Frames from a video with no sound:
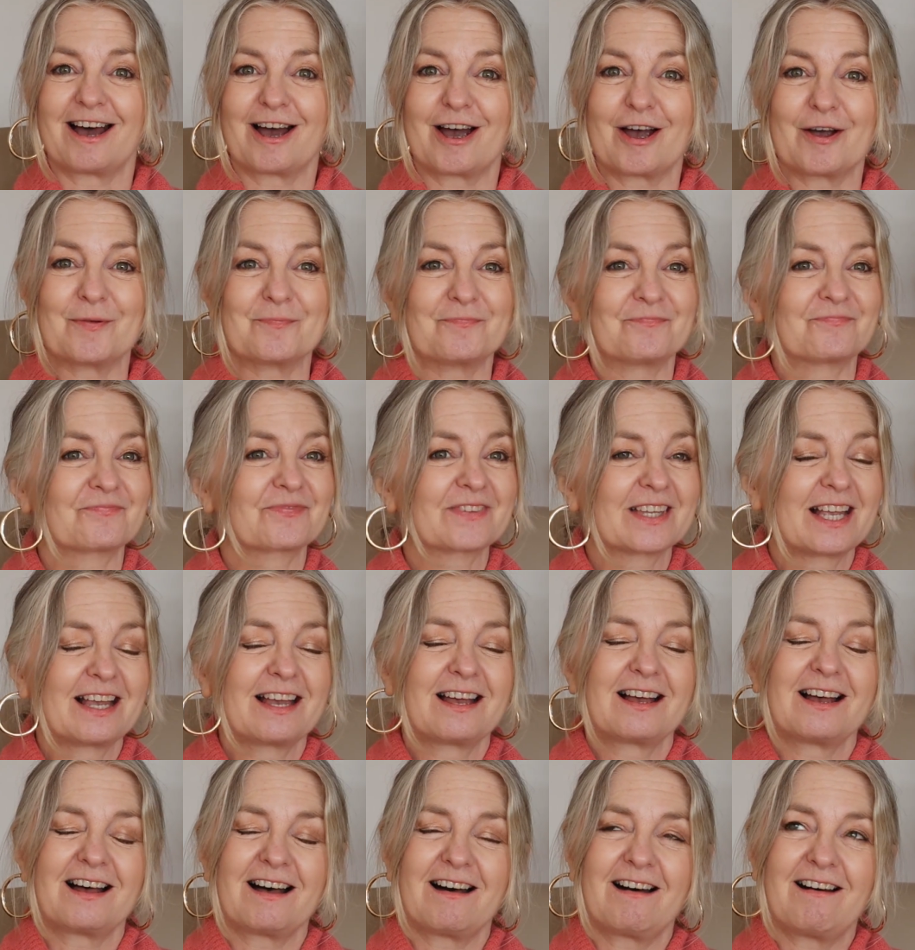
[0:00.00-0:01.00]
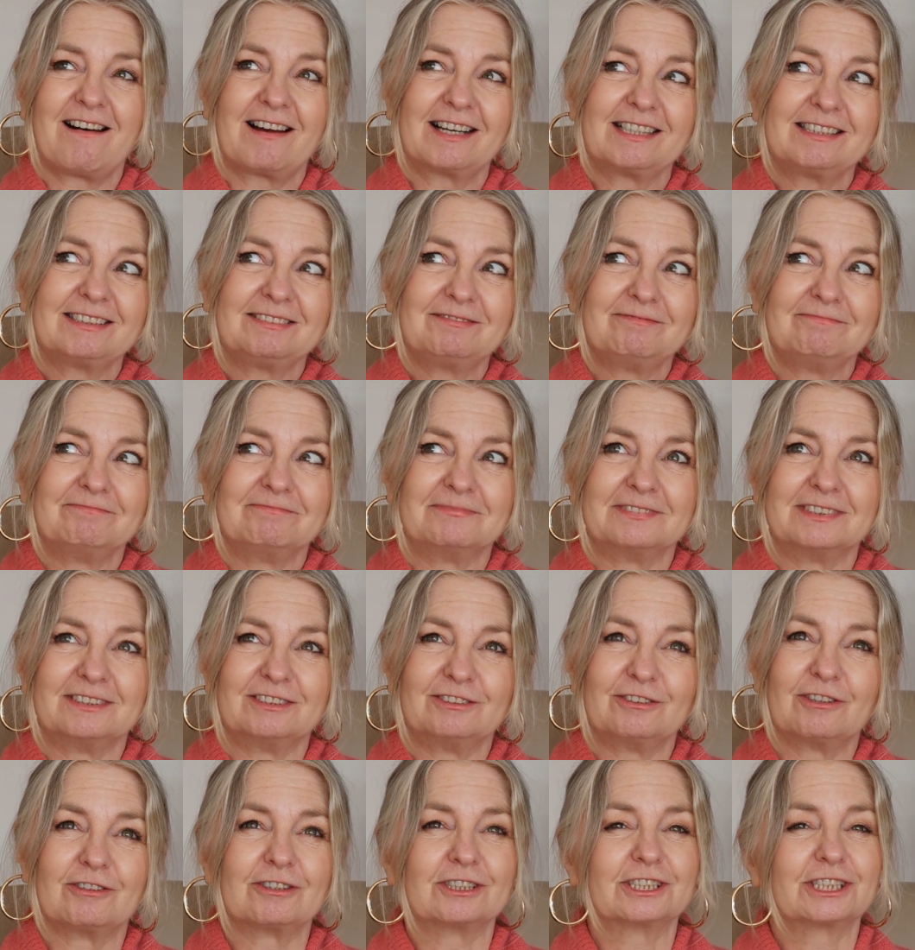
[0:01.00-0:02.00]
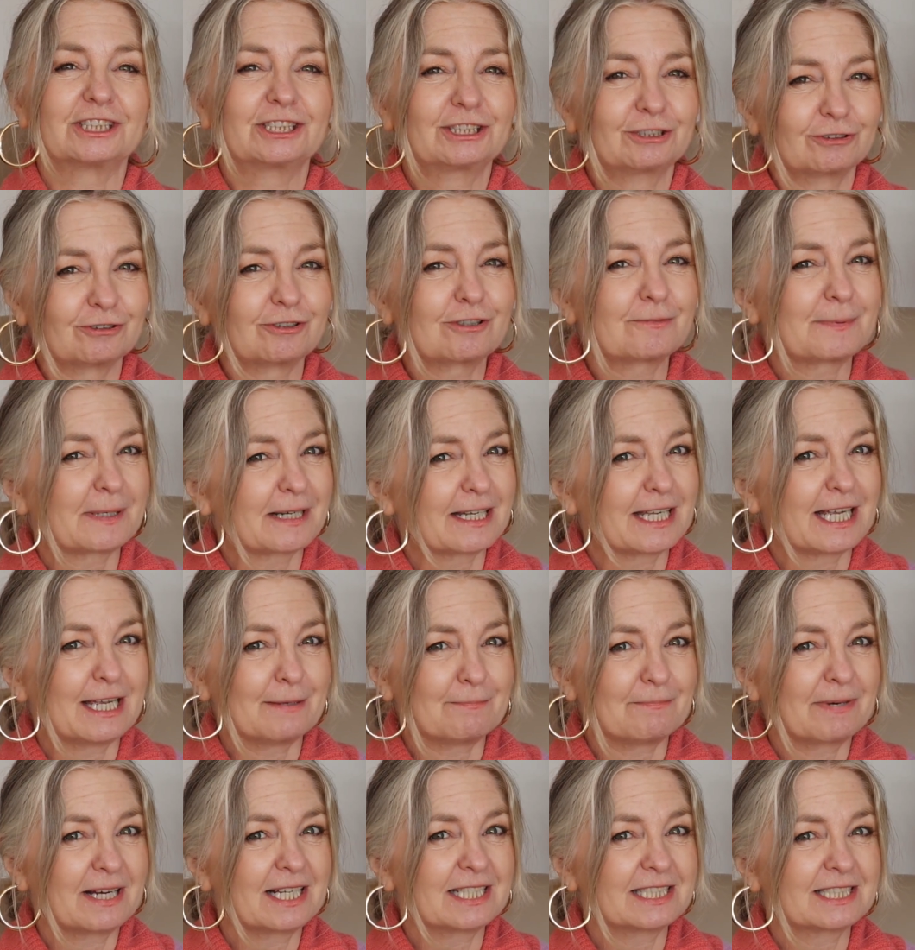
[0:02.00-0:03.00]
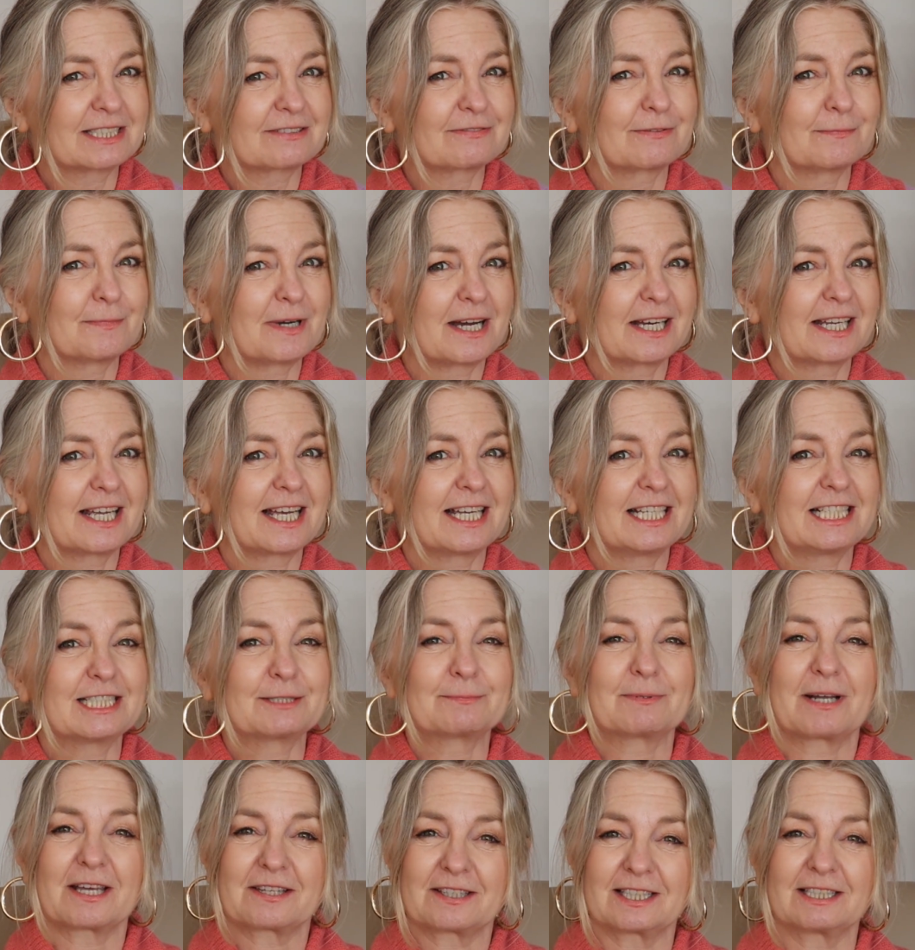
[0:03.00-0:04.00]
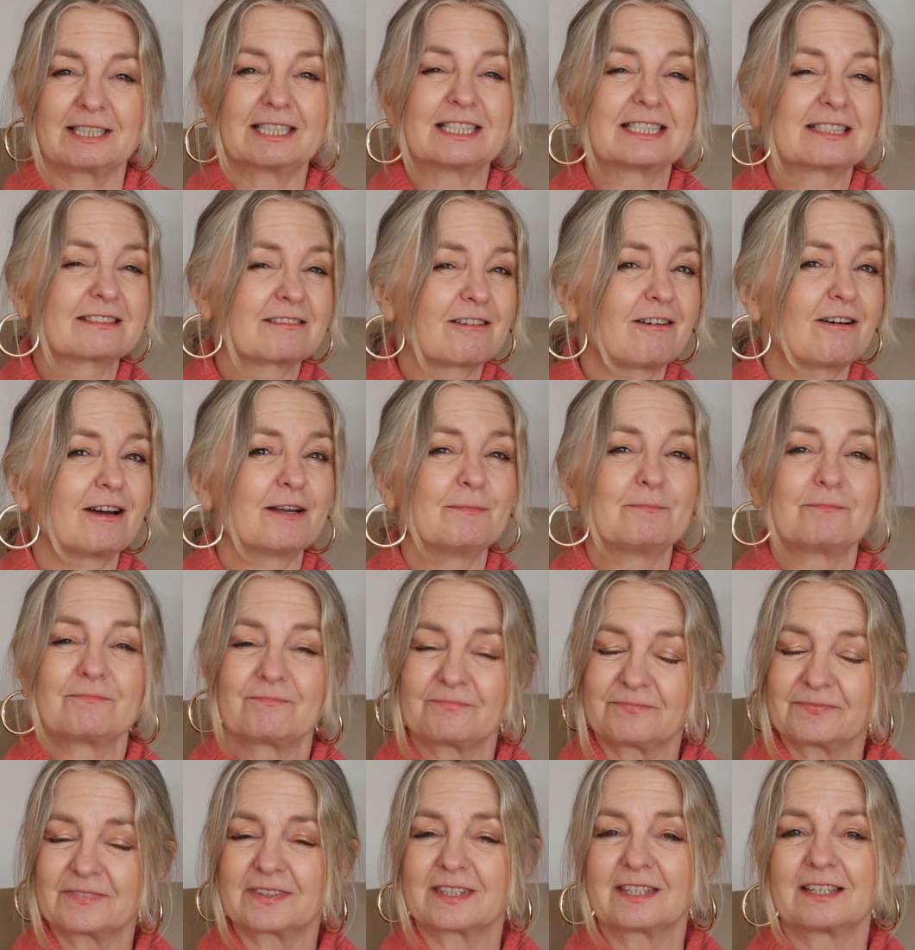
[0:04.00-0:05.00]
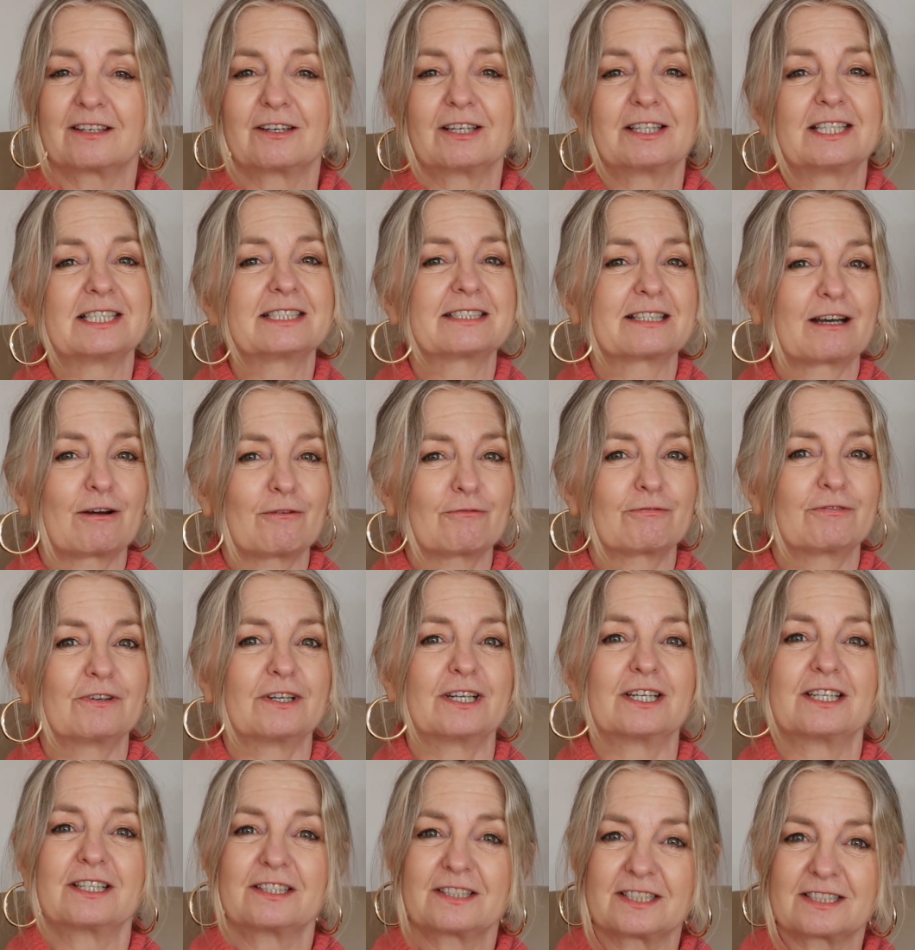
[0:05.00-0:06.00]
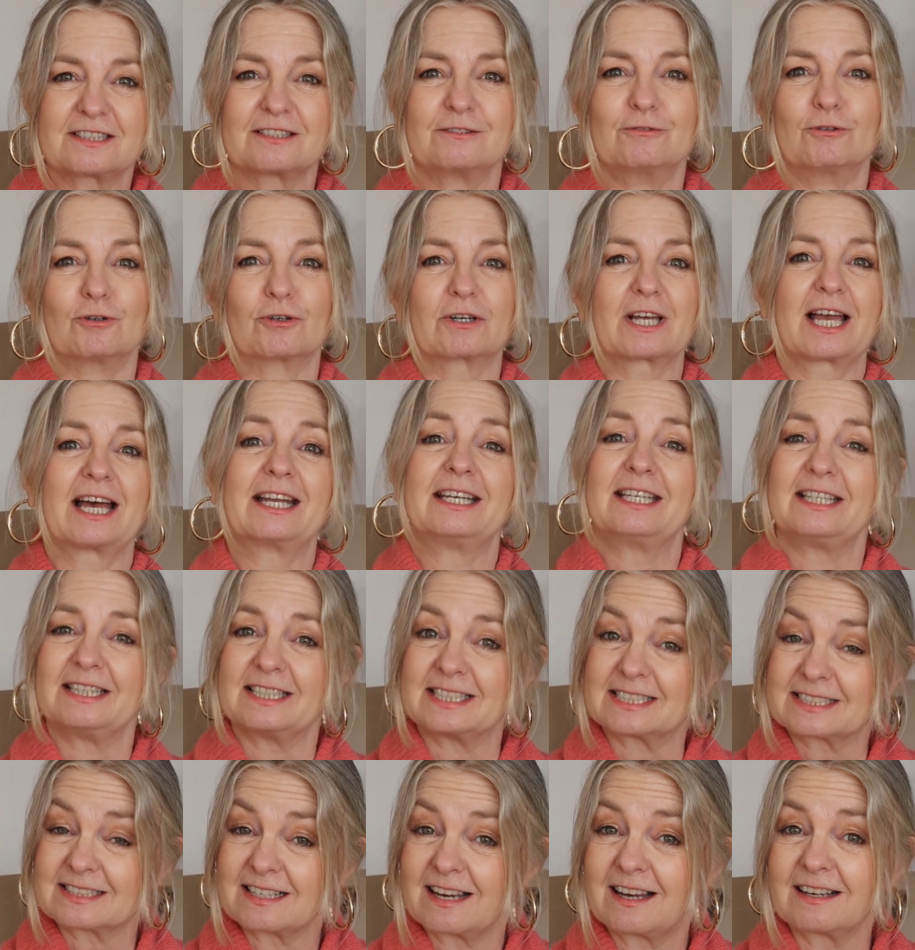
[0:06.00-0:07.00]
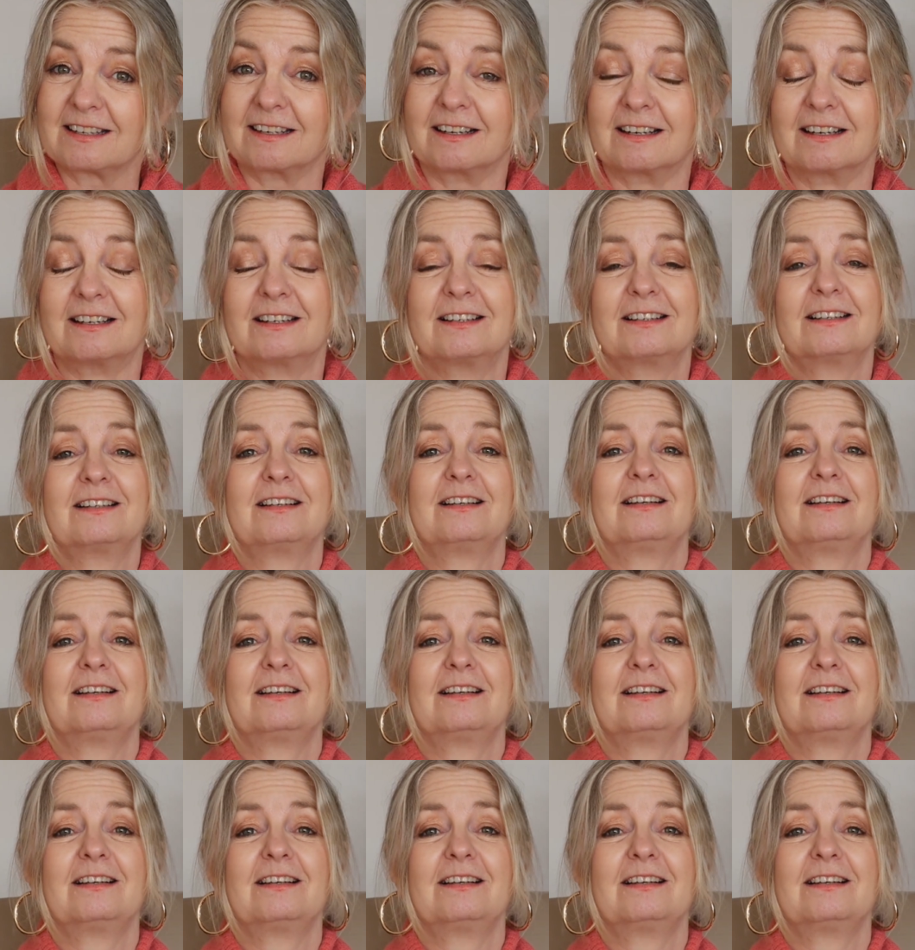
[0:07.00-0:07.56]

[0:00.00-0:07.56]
Um, I'm not sure about headbands for my age, but I think this time, this outfit, this look, and in this colour,